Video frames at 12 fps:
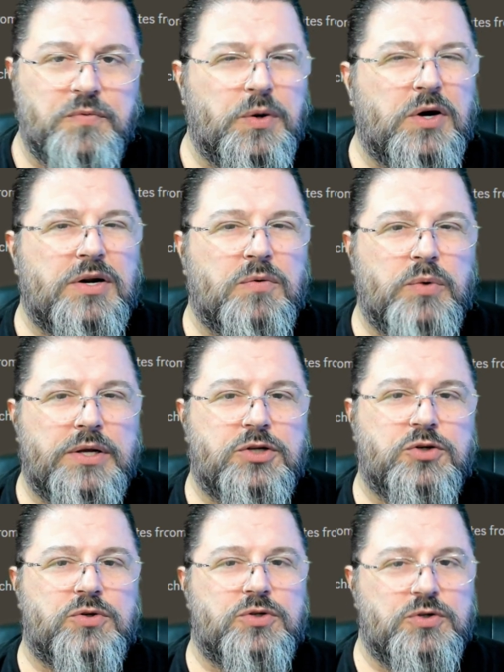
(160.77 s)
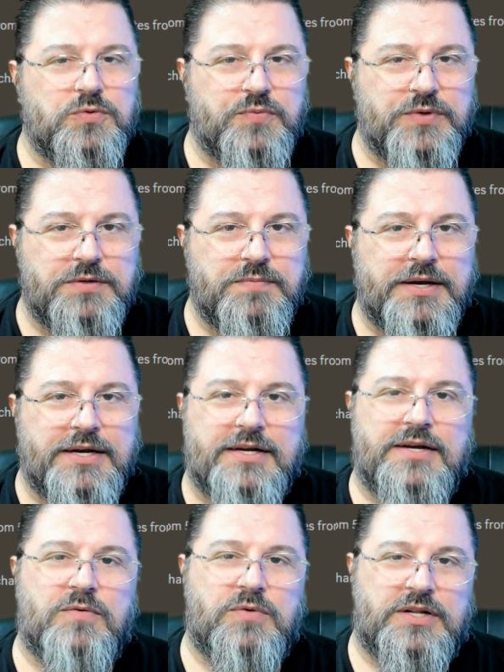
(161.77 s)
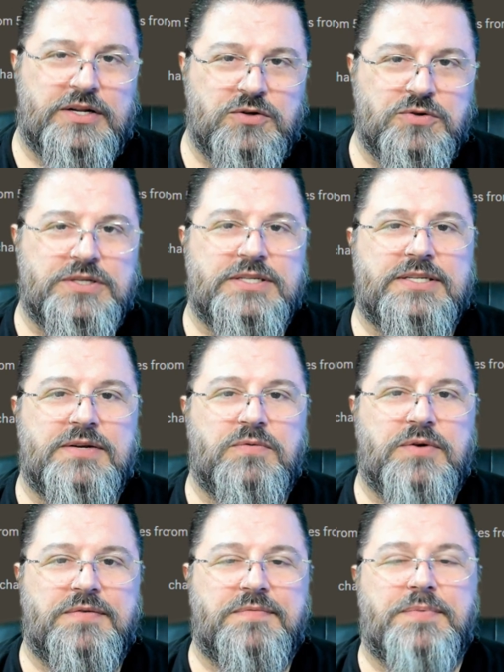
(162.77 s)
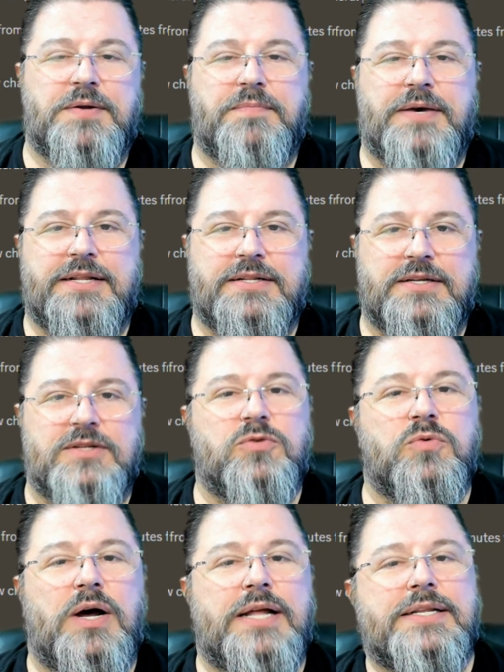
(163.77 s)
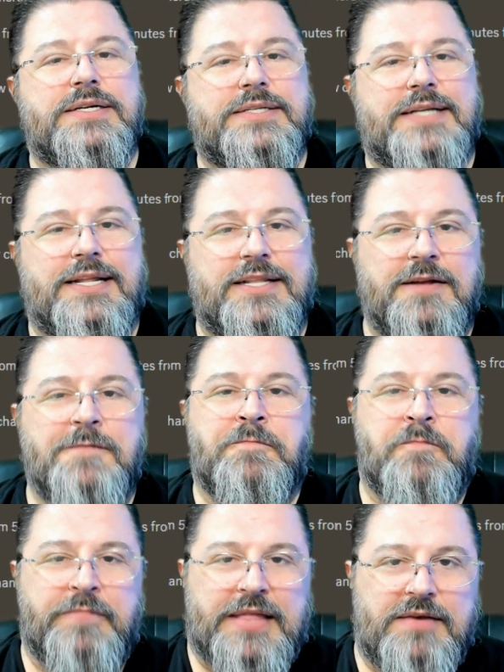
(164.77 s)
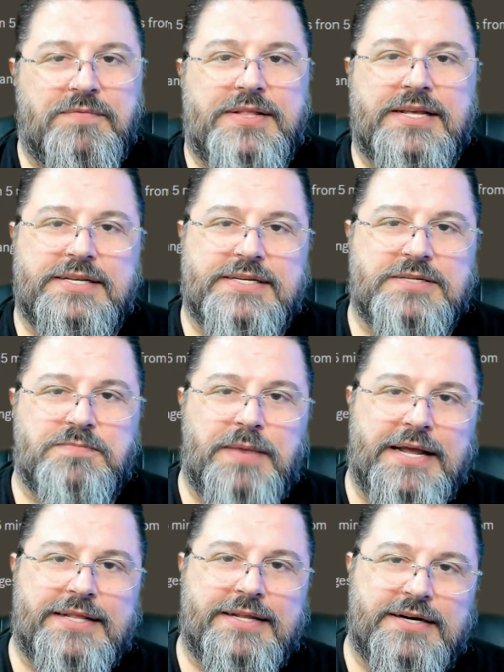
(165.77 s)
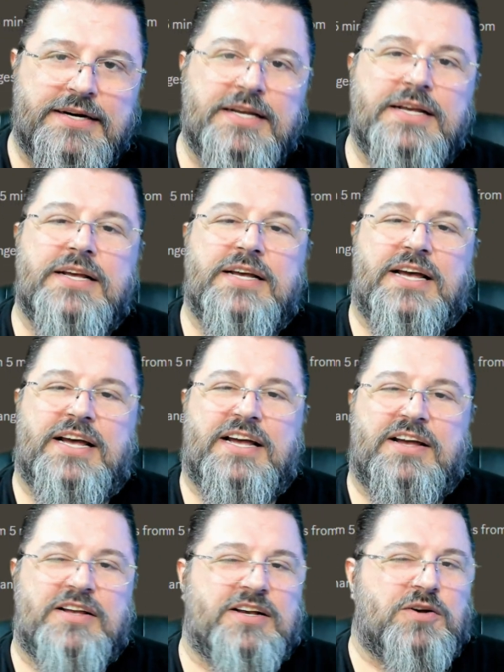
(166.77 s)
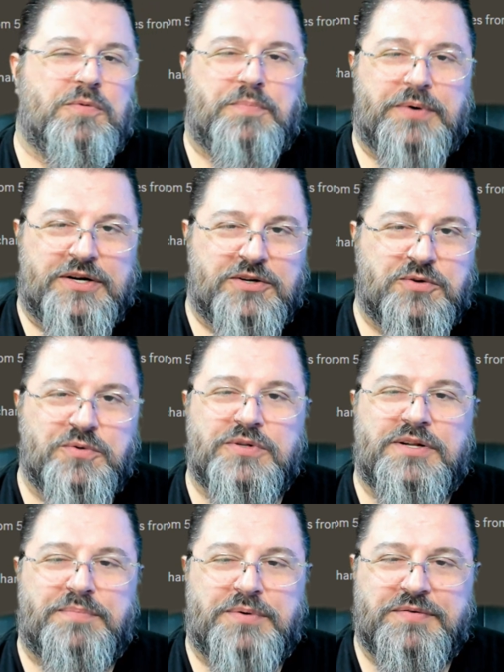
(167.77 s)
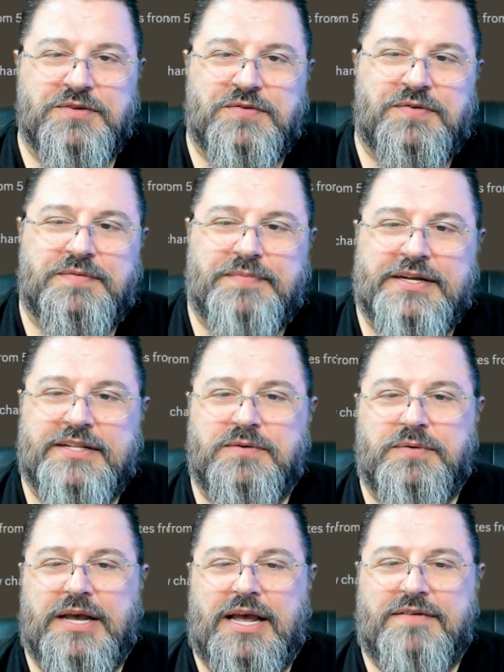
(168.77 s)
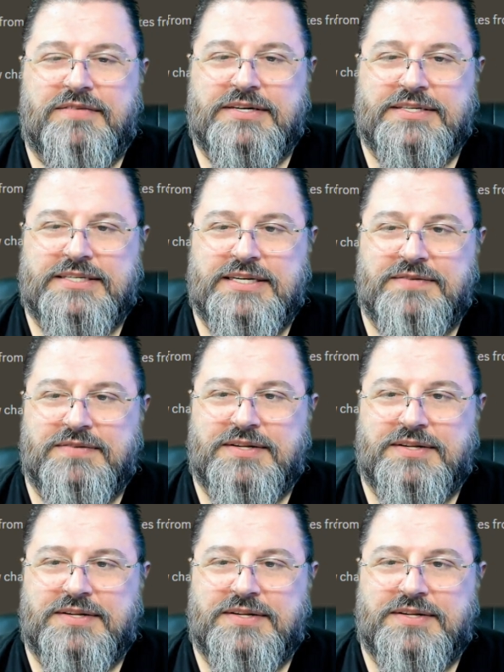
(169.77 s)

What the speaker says: We're gonna wait your new feedback with the new system we've implemented to understand if this is better compared to the previous feedback that we have received.